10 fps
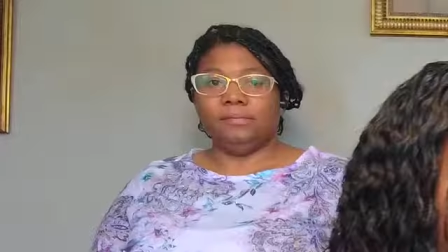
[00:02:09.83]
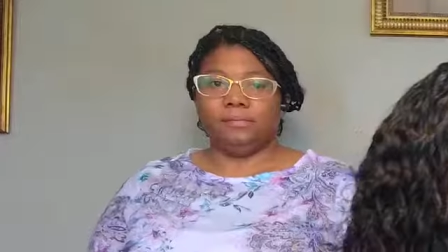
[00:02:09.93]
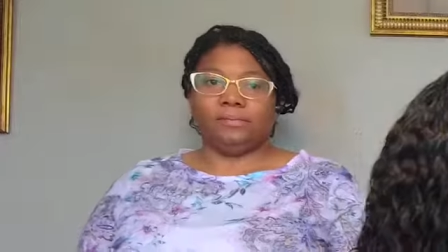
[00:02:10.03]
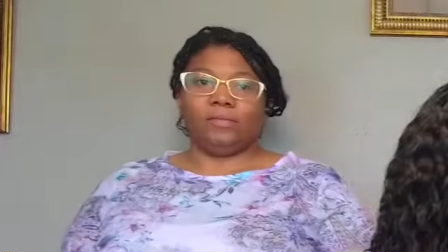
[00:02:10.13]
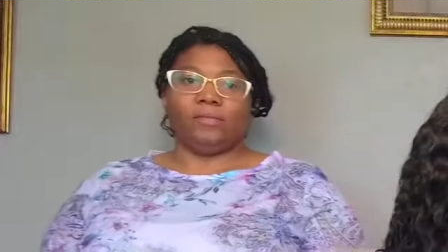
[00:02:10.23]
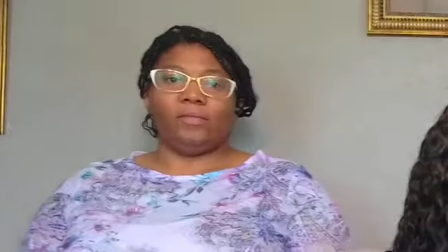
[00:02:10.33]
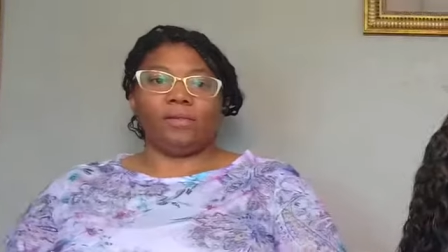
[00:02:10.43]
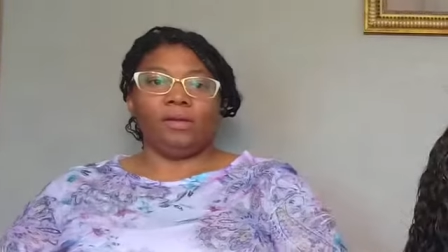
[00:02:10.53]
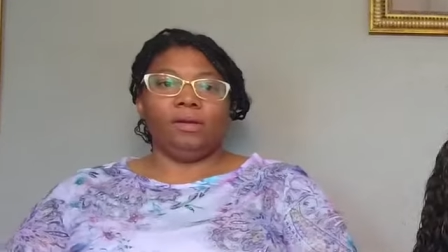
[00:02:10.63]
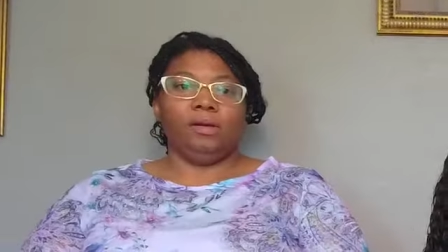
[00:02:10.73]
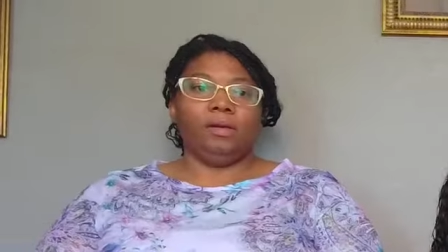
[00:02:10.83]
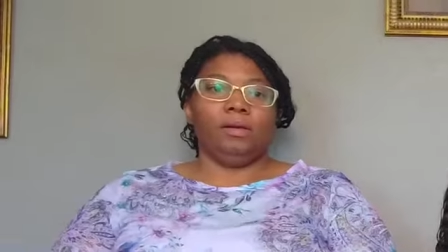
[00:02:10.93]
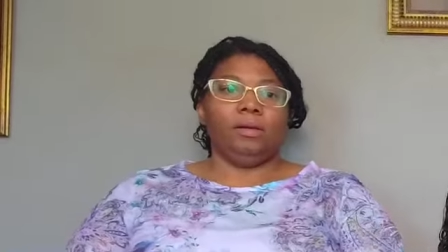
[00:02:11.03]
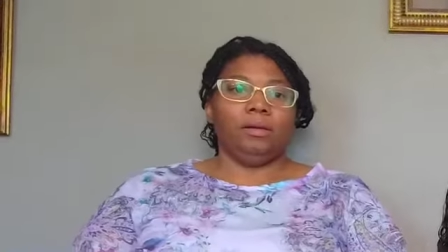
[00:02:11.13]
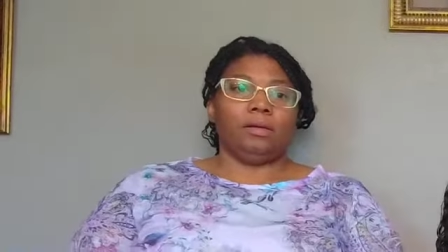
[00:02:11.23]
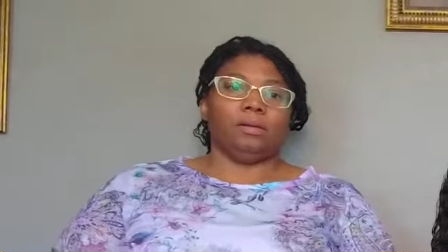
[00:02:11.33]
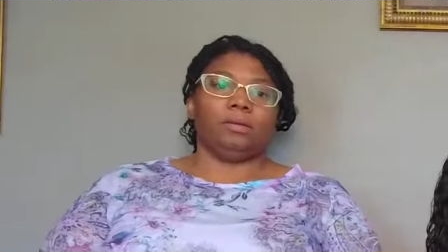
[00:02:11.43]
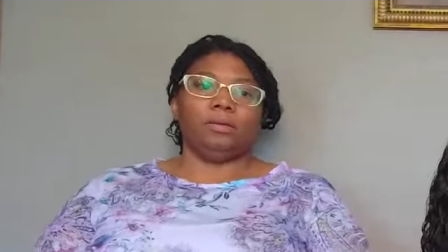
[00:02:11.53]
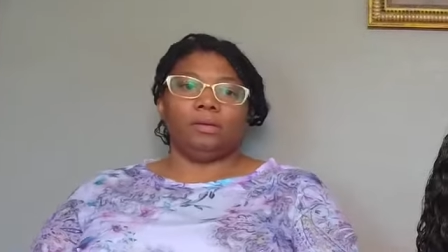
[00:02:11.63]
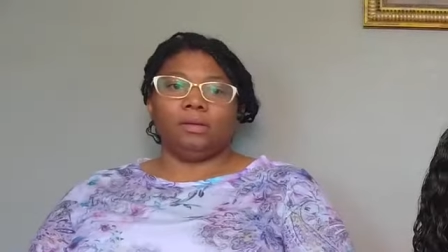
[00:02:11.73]
music on. I don't think I
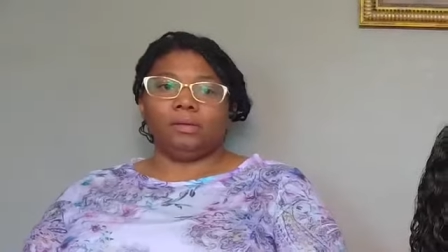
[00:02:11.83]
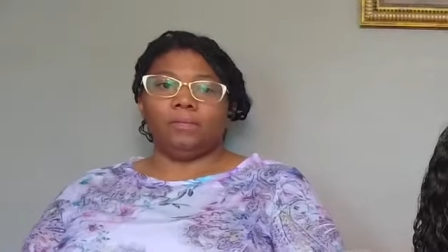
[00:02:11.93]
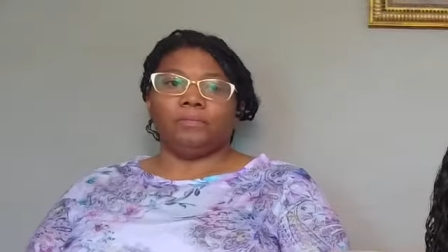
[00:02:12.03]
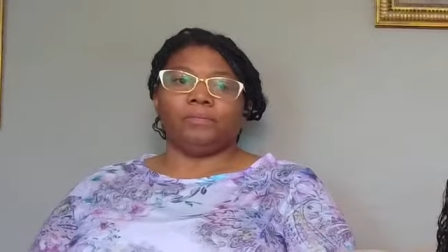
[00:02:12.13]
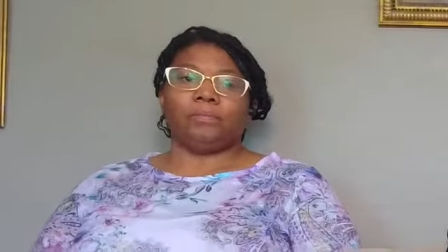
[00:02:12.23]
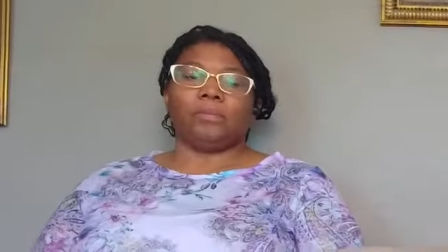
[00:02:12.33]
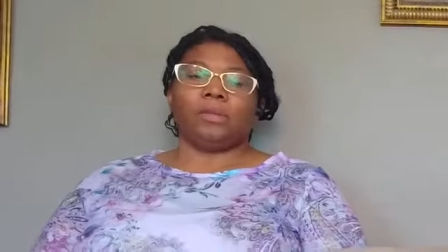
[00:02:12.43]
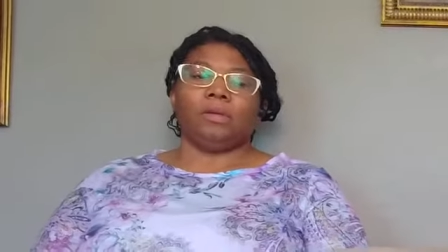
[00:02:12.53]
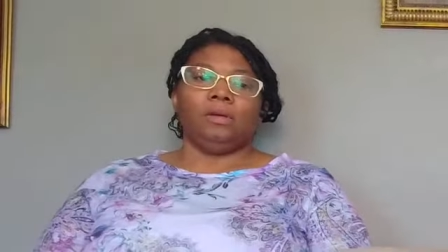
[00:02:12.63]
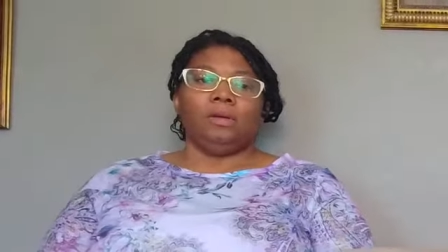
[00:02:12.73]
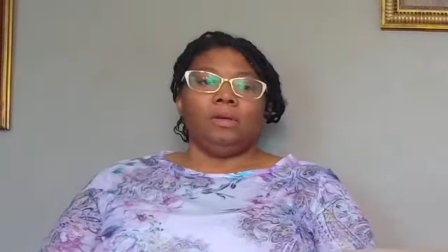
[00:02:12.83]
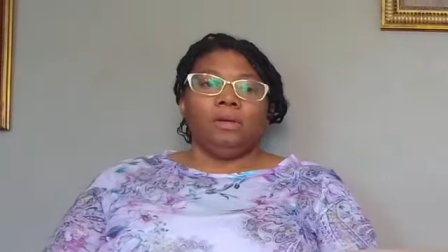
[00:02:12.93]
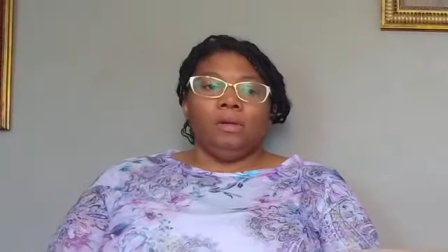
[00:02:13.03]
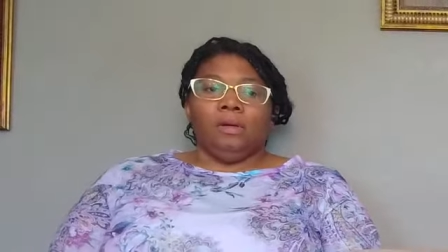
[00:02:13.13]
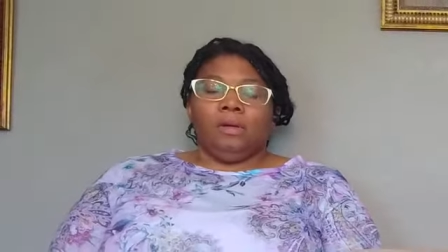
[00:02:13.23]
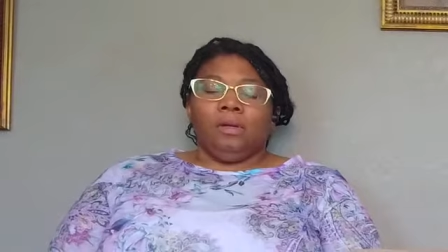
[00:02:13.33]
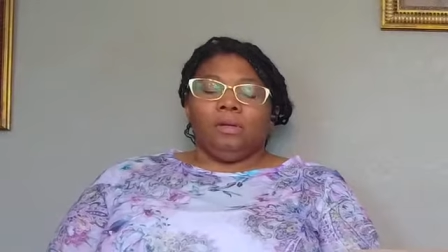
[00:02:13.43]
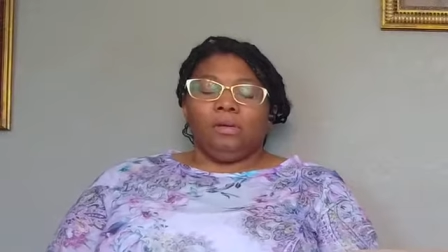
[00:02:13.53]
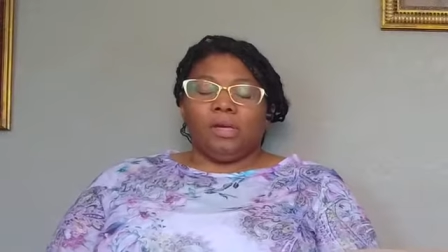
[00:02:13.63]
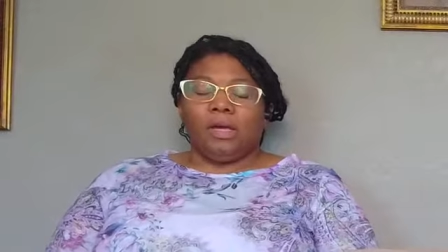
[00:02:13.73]
can. Go ahead.
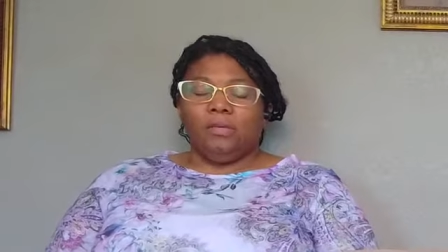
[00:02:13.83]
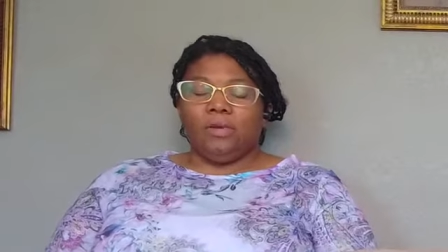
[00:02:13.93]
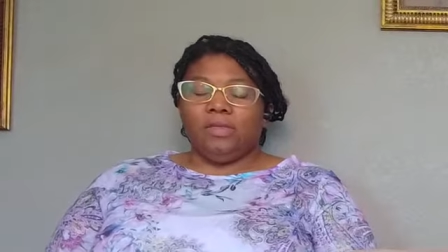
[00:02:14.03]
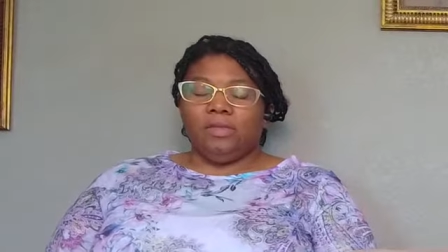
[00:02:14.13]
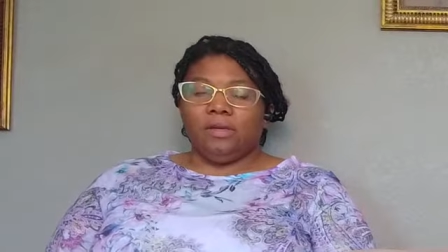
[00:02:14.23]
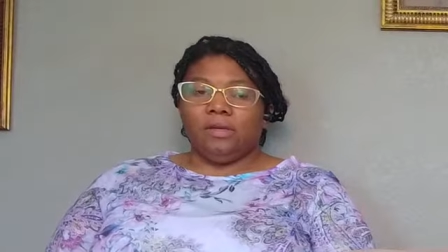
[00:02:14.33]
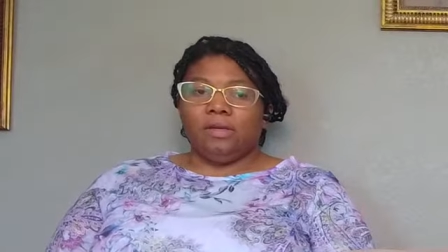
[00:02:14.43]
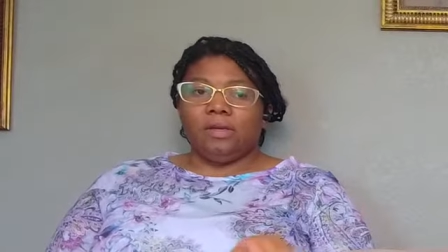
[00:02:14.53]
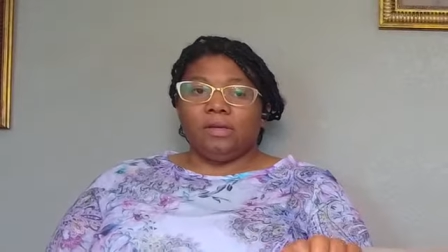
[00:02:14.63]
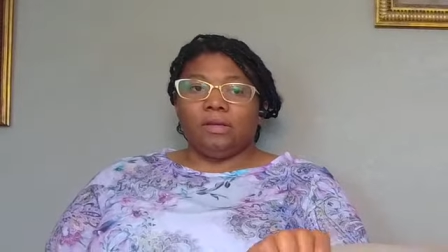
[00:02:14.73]
And I want you to